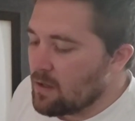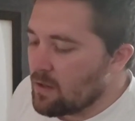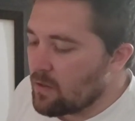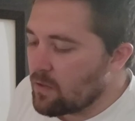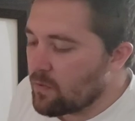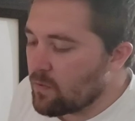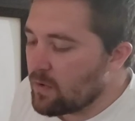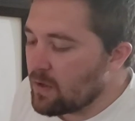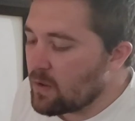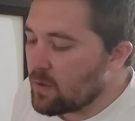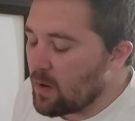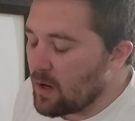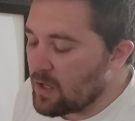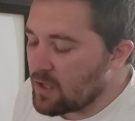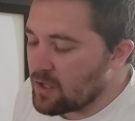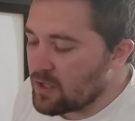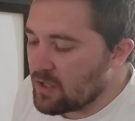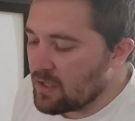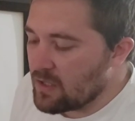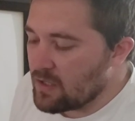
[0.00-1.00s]
3
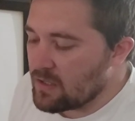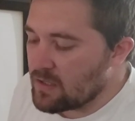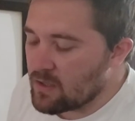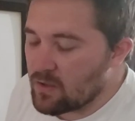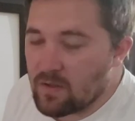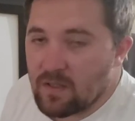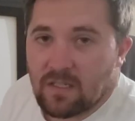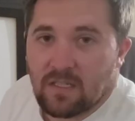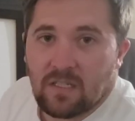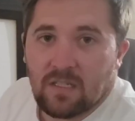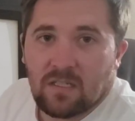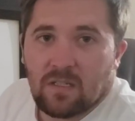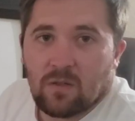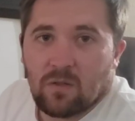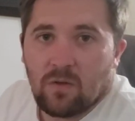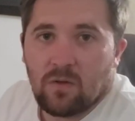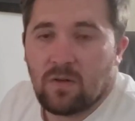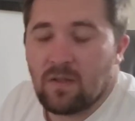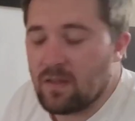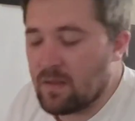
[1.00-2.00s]
questions, so this is
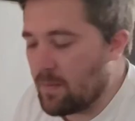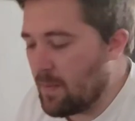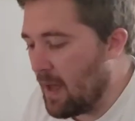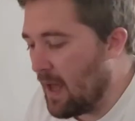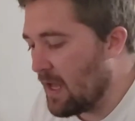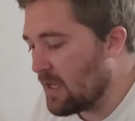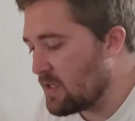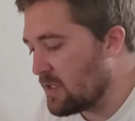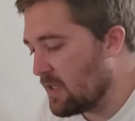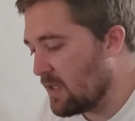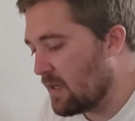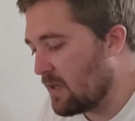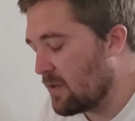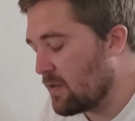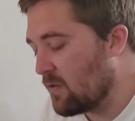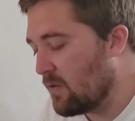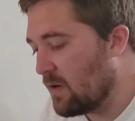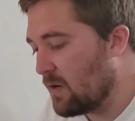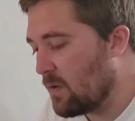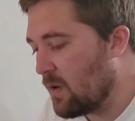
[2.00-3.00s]
including the matching,
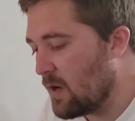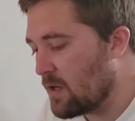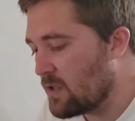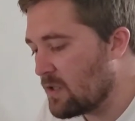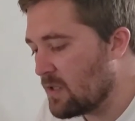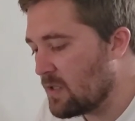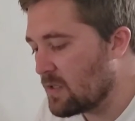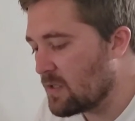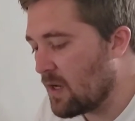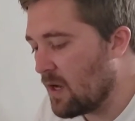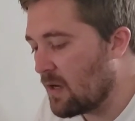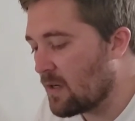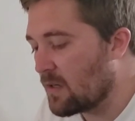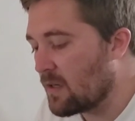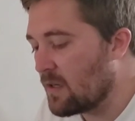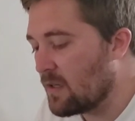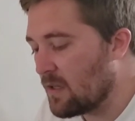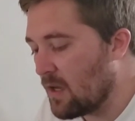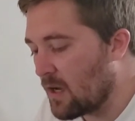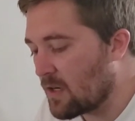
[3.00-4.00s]
3 questions on
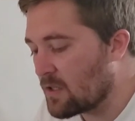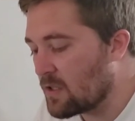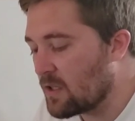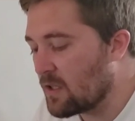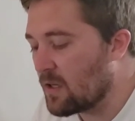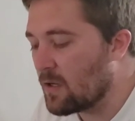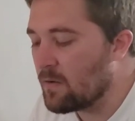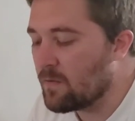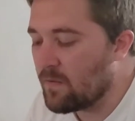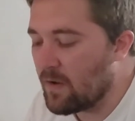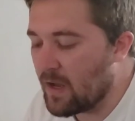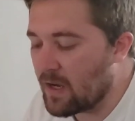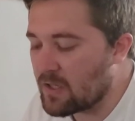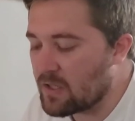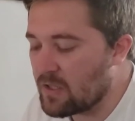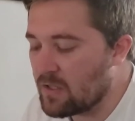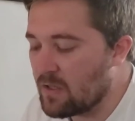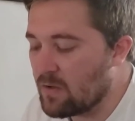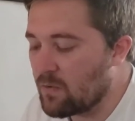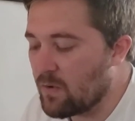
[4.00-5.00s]
conduction,
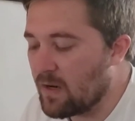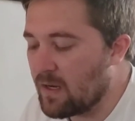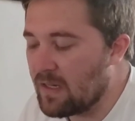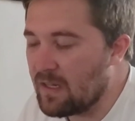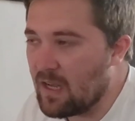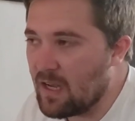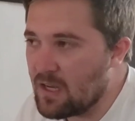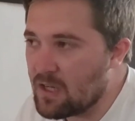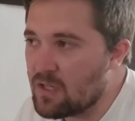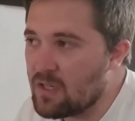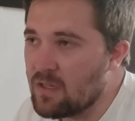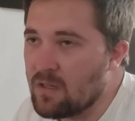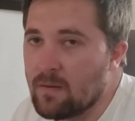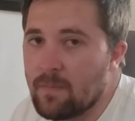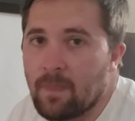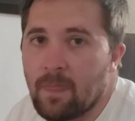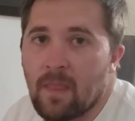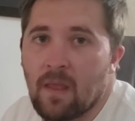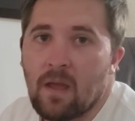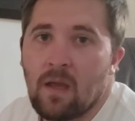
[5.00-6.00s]
convection, and radiation,
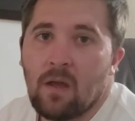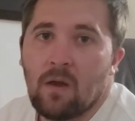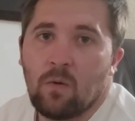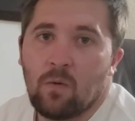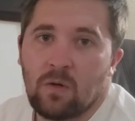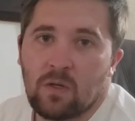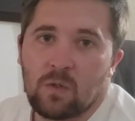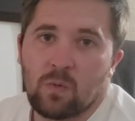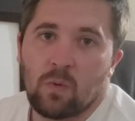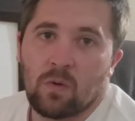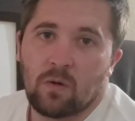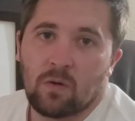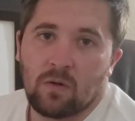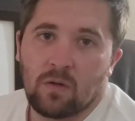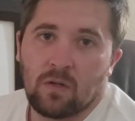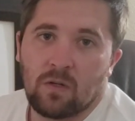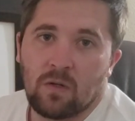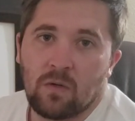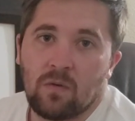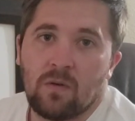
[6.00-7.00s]
which we're going to
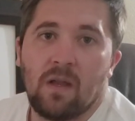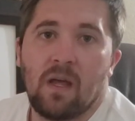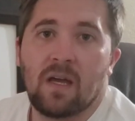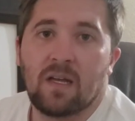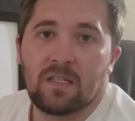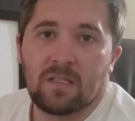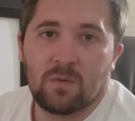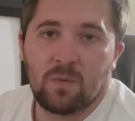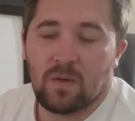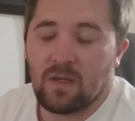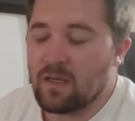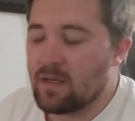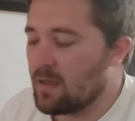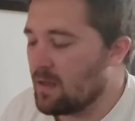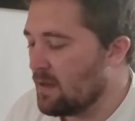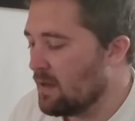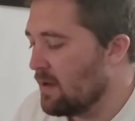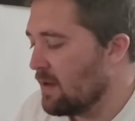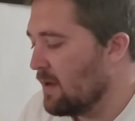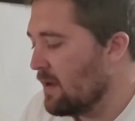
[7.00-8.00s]
do next week,
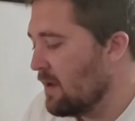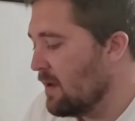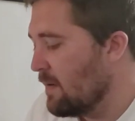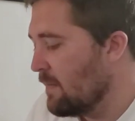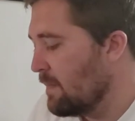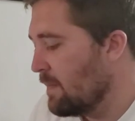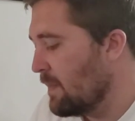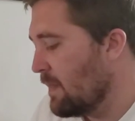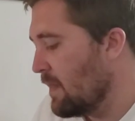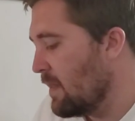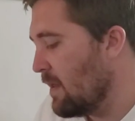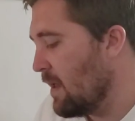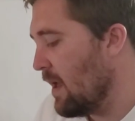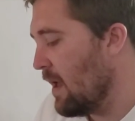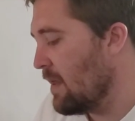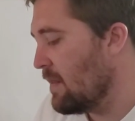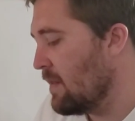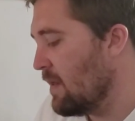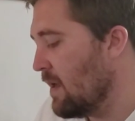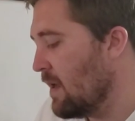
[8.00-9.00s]

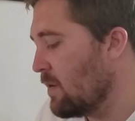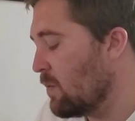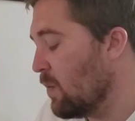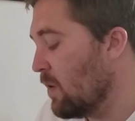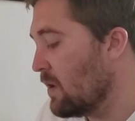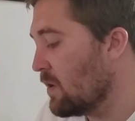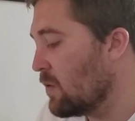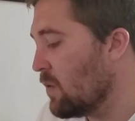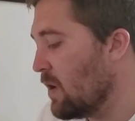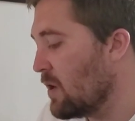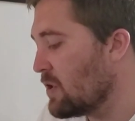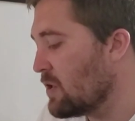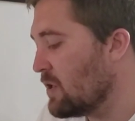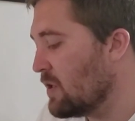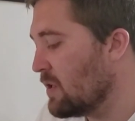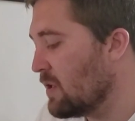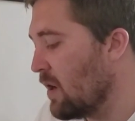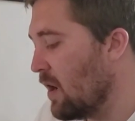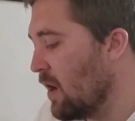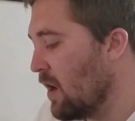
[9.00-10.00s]
and then 1
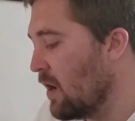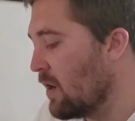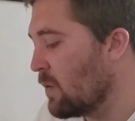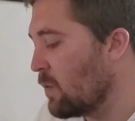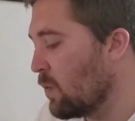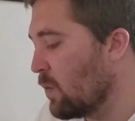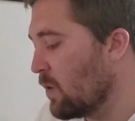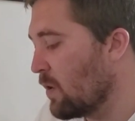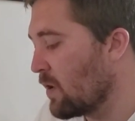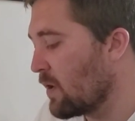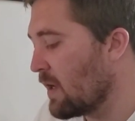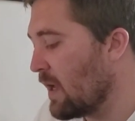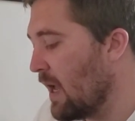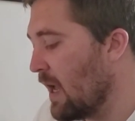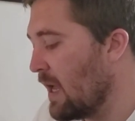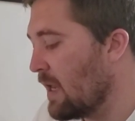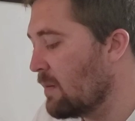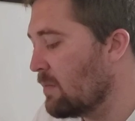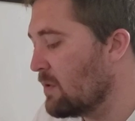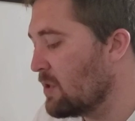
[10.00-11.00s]
question on work
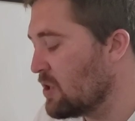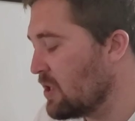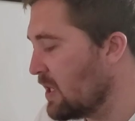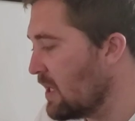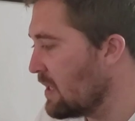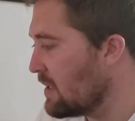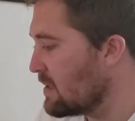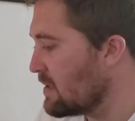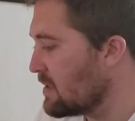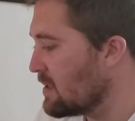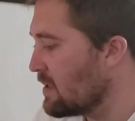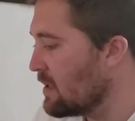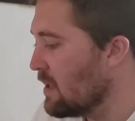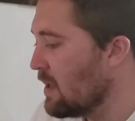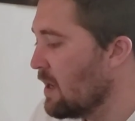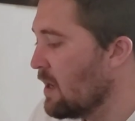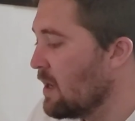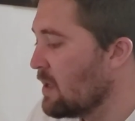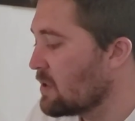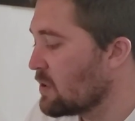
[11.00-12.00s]
and machines.
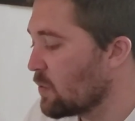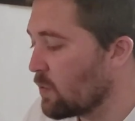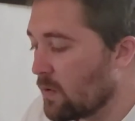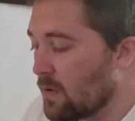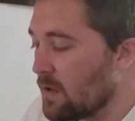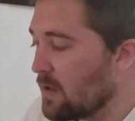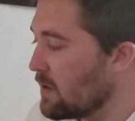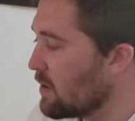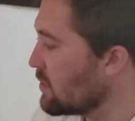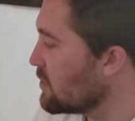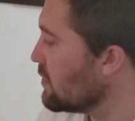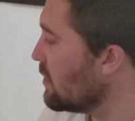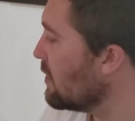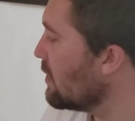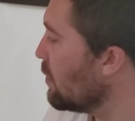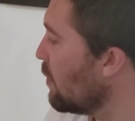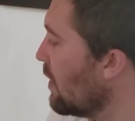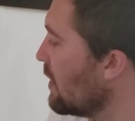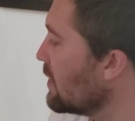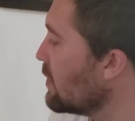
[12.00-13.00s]
So really, there's only
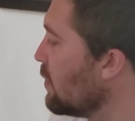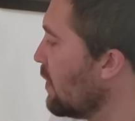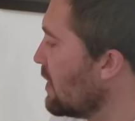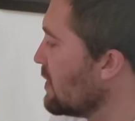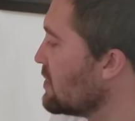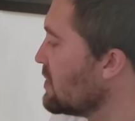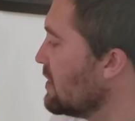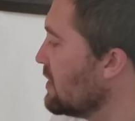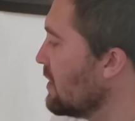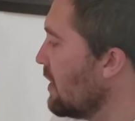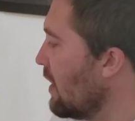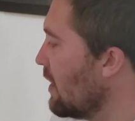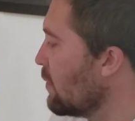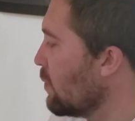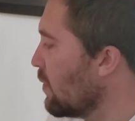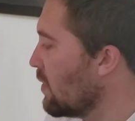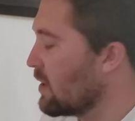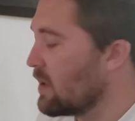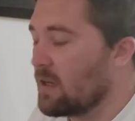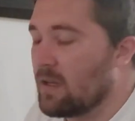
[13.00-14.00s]
1 question on
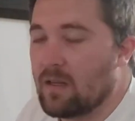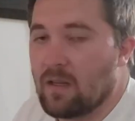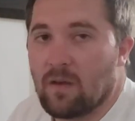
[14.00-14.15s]
work.